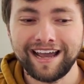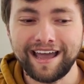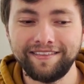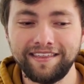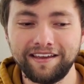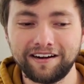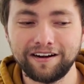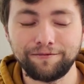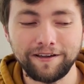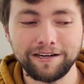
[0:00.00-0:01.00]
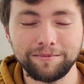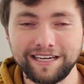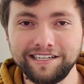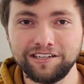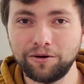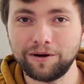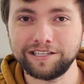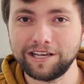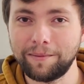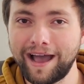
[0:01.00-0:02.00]
And then they're going to feed him to Itadori
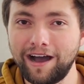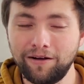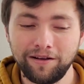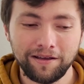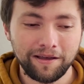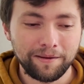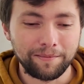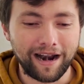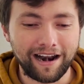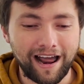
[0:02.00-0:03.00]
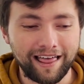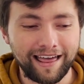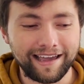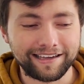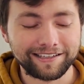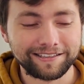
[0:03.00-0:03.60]
somehow. But I, like,